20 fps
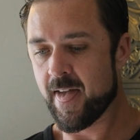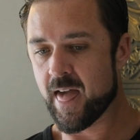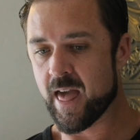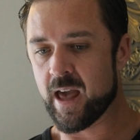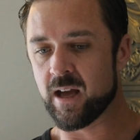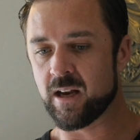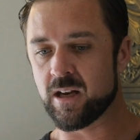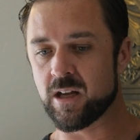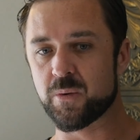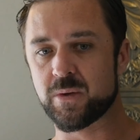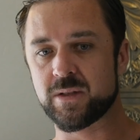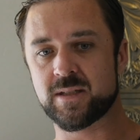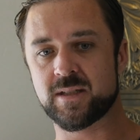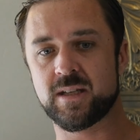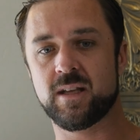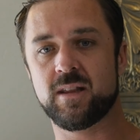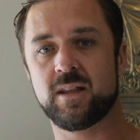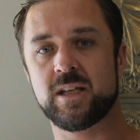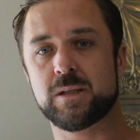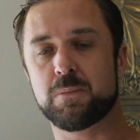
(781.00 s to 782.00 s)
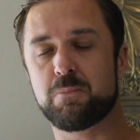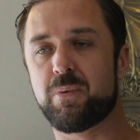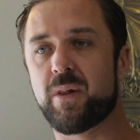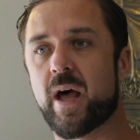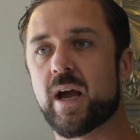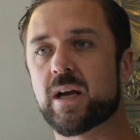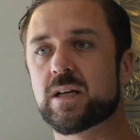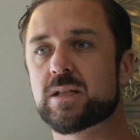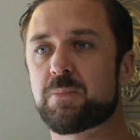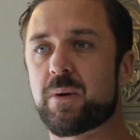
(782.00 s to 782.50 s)
And you would see these
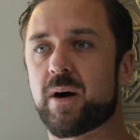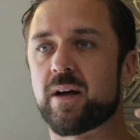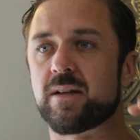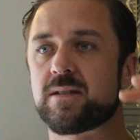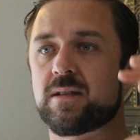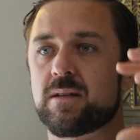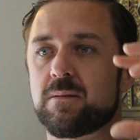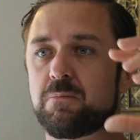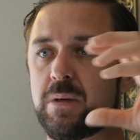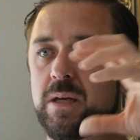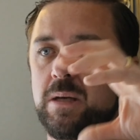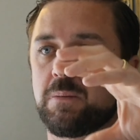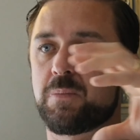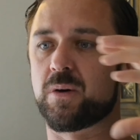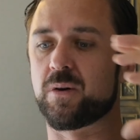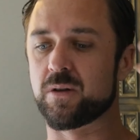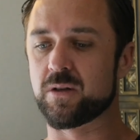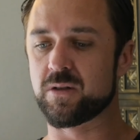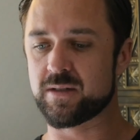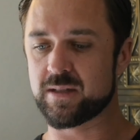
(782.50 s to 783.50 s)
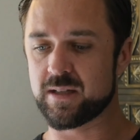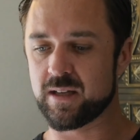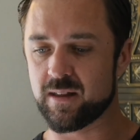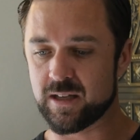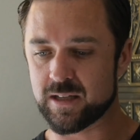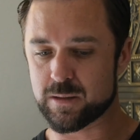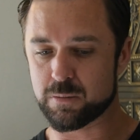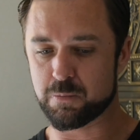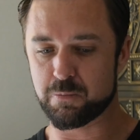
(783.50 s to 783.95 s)
black spots in people. You'd see these